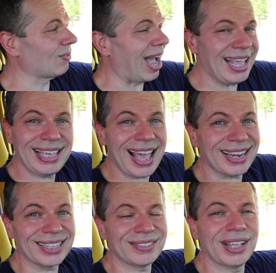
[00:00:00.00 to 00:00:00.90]
I get
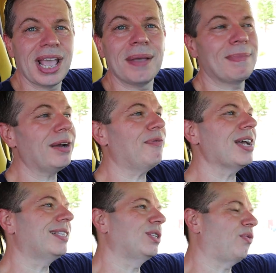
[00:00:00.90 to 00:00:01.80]
it. Matter of
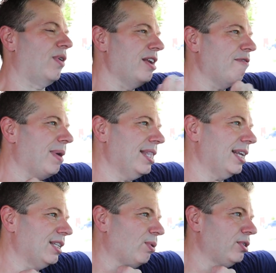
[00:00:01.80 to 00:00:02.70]
fact, this friend of mine
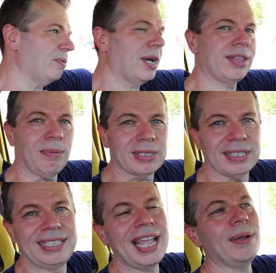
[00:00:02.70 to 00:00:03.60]
that I told you about, there was
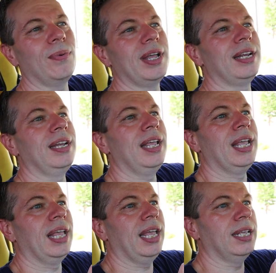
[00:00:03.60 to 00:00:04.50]
a day when
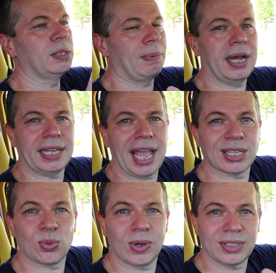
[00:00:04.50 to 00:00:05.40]
his
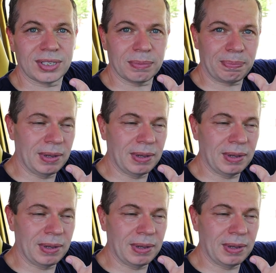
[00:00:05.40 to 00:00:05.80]
podcast was,